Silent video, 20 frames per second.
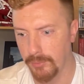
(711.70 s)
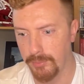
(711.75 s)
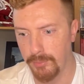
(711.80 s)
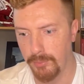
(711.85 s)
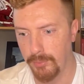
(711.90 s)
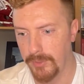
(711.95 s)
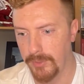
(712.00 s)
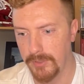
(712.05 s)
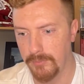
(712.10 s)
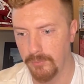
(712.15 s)

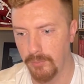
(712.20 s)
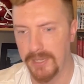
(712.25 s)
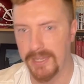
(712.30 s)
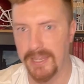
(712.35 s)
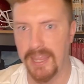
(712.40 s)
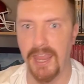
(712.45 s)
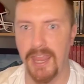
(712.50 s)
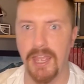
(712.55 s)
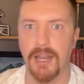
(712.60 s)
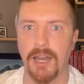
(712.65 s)
we
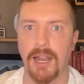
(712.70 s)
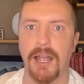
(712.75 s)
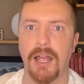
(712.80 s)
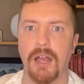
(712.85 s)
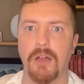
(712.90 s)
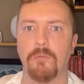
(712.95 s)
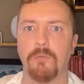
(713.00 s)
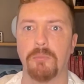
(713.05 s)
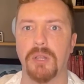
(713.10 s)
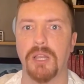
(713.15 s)
can't
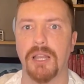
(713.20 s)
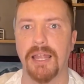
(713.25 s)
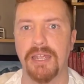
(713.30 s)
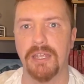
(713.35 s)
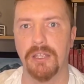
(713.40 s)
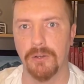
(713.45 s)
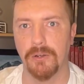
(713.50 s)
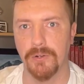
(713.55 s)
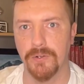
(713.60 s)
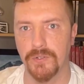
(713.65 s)
have
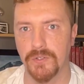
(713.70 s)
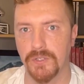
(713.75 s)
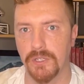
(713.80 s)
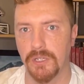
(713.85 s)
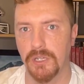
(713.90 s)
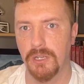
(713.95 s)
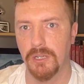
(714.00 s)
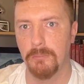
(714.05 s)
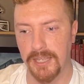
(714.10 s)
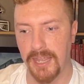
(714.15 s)
players,
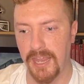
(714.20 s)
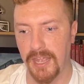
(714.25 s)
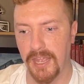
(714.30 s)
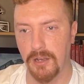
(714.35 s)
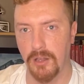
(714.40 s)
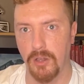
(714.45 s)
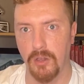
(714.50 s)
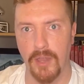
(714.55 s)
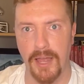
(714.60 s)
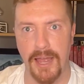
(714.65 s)

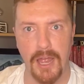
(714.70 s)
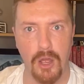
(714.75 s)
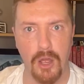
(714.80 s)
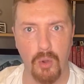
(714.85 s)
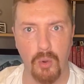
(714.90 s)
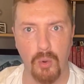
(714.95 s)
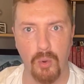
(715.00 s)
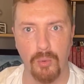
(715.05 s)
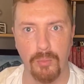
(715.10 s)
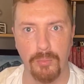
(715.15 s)
can't
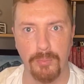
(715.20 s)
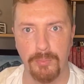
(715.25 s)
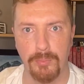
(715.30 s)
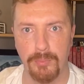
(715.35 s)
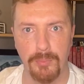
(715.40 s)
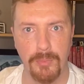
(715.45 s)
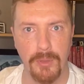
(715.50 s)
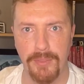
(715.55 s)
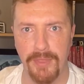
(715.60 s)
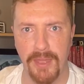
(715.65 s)
allow
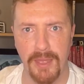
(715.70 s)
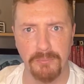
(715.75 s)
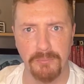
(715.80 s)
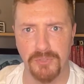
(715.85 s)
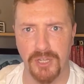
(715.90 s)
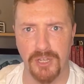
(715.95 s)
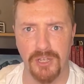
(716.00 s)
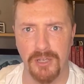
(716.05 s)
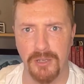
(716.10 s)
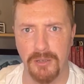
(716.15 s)
them
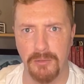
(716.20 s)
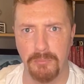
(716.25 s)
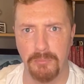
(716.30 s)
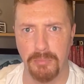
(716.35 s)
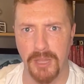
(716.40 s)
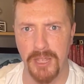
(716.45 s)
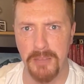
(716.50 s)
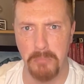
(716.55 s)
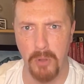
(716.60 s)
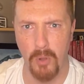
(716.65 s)
to
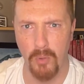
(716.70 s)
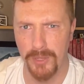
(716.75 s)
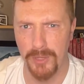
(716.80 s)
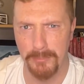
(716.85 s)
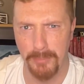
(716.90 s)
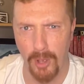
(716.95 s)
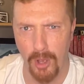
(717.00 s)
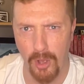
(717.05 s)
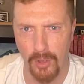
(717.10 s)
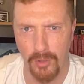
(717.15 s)
play bully
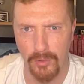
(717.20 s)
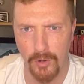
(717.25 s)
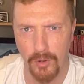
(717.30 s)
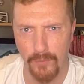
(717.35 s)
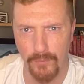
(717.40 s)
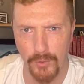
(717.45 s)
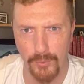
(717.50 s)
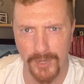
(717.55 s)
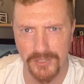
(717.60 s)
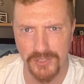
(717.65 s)
ball
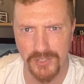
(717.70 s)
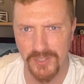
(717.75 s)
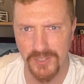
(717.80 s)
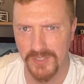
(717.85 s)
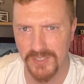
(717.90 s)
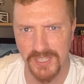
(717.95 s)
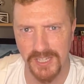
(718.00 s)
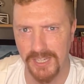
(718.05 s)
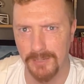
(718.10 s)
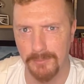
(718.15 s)
over the rest of
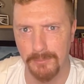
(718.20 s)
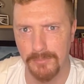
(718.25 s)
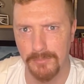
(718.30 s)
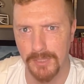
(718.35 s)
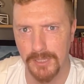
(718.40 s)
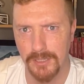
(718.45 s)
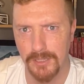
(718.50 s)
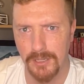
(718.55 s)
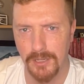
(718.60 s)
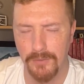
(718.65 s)
the team.
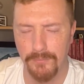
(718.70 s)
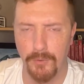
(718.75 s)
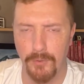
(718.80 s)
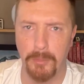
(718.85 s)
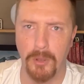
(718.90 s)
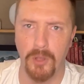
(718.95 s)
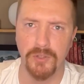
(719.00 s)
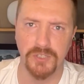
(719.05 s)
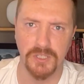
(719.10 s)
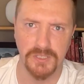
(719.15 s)

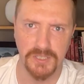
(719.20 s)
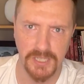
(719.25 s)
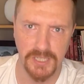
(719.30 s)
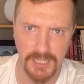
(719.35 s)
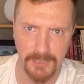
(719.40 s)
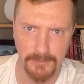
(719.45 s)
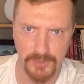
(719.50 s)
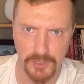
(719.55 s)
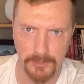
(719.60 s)
Football is a team